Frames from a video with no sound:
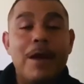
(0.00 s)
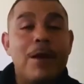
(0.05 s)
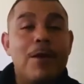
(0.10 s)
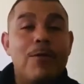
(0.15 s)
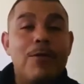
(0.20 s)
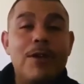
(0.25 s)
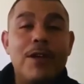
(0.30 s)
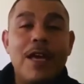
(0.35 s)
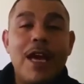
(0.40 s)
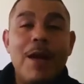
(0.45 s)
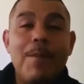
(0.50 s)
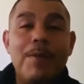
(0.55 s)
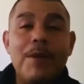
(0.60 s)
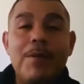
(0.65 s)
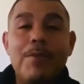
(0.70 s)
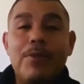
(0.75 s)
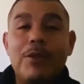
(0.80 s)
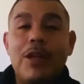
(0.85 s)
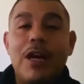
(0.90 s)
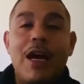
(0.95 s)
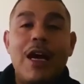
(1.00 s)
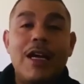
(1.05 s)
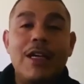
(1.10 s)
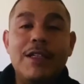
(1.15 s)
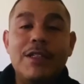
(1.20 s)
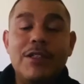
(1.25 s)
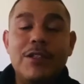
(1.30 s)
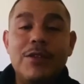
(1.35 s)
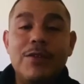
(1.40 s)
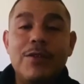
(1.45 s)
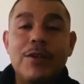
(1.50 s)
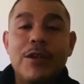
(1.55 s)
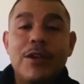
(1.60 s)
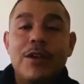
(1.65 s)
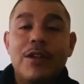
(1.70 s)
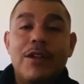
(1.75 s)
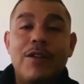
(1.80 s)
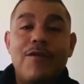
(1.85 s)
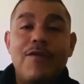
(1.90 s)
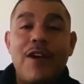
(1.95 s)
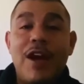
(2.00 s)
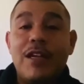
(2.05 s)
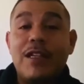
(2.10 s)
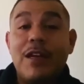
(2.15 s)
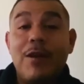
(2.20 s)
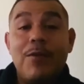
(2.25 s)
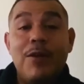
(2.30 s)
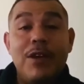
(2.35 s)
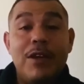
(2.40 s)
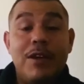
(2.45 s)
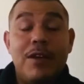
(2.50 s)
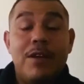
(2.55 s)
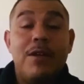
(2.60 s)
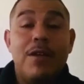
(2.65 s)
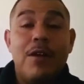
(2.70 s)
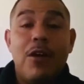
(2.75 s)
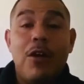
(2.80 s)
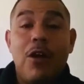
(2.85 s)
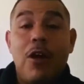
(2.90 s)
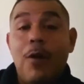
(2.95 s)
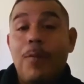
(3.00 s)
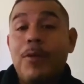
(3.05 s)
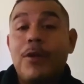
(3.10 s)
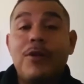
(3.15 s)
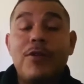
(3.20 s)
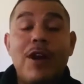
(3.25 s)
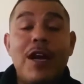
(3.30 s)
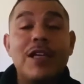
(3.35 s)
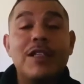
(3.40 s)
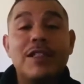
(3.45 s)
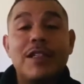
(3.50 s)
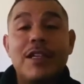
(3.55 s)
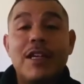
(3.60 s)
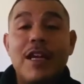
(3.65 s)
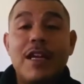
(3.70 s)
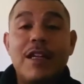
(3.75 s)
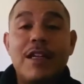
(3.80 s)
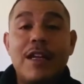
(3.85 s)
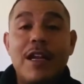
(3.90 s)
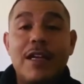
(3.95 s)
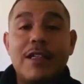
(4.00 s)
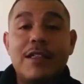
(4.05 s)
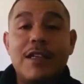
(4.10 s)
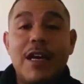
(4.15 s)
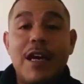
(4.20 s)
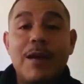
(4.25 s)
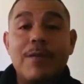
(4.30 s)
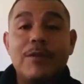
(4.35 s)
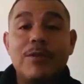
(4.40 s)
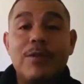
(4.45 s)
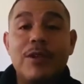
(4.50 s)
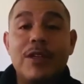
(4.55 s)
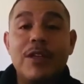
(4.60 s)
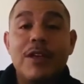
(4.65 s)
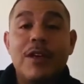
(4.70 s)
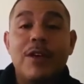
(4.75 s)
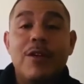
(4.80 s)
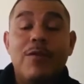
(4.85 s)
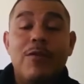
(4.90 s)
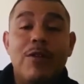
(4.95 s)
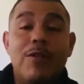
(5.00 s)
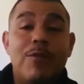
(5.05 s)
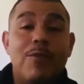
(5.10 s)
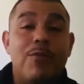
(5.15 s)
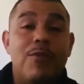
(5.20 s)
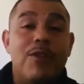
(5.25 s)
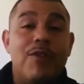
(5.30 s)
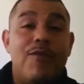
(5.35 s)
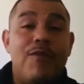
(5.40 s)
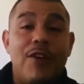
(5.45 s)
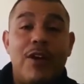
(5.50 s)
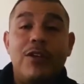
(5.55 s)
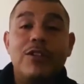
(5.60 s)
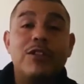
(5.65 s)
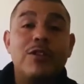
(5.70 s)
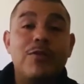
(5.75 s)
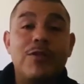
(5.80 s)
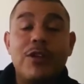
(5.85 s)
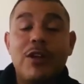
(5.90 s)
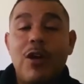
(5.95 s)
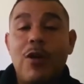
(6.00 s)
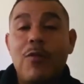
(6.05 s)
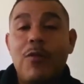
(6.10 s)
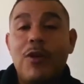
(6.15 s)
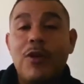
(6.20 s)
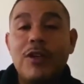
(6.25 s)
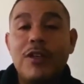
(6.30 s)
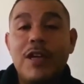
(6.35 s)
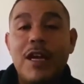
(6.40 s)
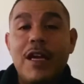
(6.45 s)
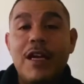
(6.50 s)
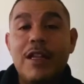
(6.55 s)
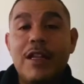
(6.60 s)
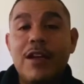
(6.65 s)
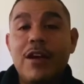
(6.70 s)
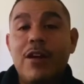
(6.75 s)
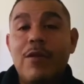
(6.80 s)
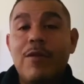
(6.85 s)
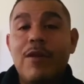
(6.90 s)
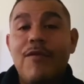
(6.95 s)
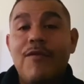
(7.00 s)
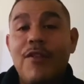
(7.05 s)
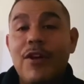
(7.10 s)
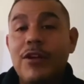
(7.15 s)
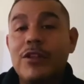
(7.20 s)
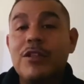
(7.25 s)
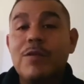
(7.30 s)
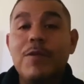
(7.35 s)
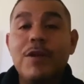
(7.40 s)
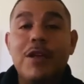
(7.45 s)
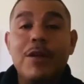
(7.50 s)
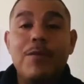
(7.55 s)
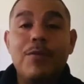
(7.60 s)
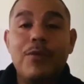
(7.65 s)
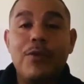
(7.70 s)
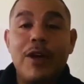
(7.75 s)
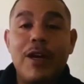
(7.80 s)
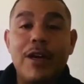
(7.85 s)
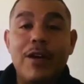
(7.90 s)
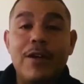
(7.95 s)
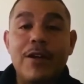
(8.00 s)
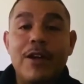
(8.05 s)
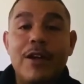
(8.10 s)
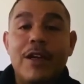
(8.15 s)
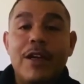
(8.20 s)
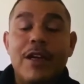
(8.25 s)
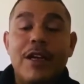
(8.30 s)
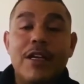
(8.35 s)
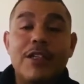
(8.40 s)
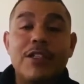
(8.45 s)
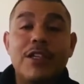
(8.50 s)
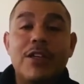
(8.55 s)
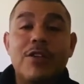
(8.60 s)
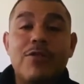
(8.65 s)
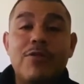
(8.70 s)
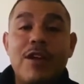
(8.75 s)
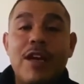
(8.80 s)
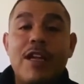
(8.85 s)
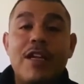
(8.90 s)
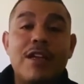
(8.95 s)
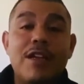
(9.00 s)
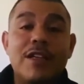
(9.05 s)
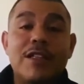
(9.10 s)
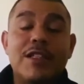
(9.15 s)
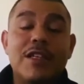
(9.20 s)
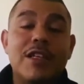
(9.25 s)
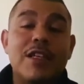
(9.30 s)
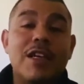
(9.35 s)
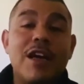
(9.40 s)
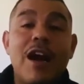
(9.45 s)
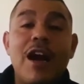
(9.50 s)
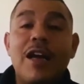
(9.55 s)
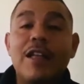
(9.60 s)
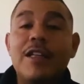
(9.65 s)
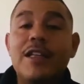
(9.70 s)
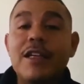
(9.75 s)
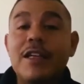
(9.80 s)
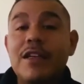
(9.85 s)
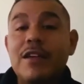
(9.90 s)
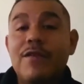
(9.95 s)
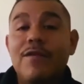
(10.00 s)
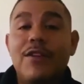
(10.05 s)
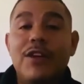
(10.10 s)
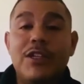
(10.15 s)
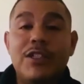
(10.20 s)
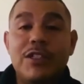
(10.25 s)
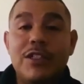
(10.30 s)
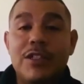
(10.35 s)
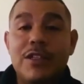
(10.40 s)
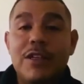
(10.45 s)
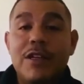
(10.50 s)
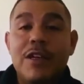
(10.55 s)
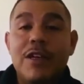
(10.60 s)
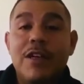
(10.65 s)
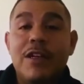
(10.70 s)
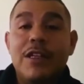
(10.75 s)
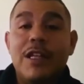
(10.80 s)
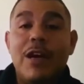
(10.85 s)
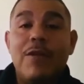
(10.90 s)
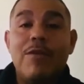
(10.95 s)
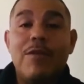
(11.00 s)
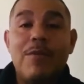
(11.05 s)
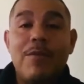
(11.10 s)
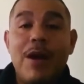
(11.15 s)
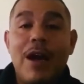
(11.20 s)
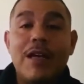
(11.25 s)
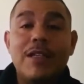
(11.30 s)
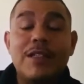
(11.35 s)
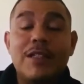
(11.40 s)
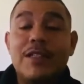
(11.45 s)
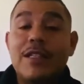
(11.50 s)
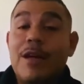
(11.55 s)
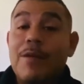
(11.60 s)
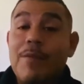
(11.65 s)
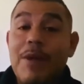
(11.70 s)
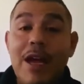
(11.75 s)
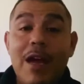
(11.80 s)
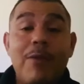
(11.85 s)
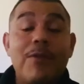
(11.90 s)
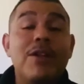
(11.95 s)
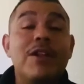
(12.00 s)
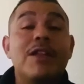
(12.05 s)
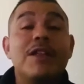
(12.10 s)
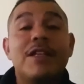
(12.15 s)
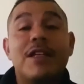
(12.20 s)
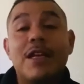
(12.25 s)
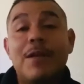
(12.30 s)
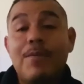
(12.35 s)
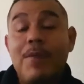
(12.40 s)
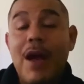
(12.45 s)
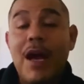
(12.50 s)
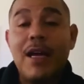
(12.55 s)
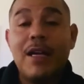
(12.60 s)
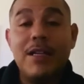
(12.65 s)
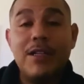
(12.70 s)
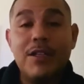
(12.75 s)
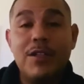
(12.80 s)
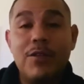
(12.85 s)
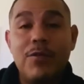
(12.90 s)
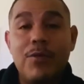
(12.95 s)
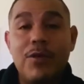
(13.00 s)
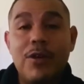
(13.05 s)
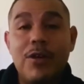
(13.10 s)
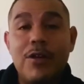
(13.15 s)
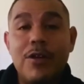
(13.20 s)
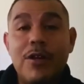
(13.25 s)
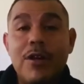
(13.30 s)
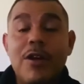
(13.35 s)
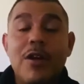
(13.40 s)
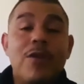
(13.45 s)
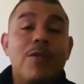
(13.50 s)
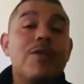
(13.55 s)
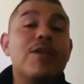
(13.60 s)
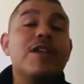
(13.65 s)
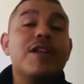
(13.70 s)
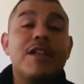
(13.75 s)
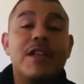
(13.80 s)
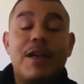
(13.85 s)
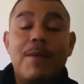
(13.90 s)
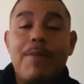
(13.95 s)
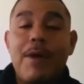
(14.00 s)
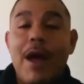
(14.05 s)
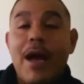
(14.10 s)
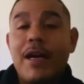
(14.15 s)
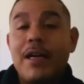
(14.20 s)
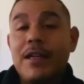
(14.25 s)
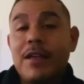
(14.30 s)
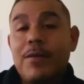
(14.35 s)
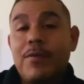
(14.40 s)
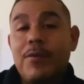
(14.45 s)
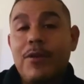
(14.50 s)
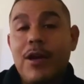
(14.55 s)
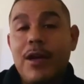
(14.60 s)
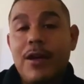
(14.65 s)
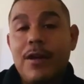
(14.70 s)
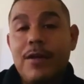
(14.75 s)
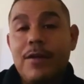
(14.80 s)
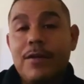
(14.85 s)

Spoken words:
We can't be blind to the fact that we are procrastinating at times when we fail to read our word daily or we fail to be in prayer. It should create in us a godly conviction that reminds us that, man, we need to get back into the word. We need to get back into prayer.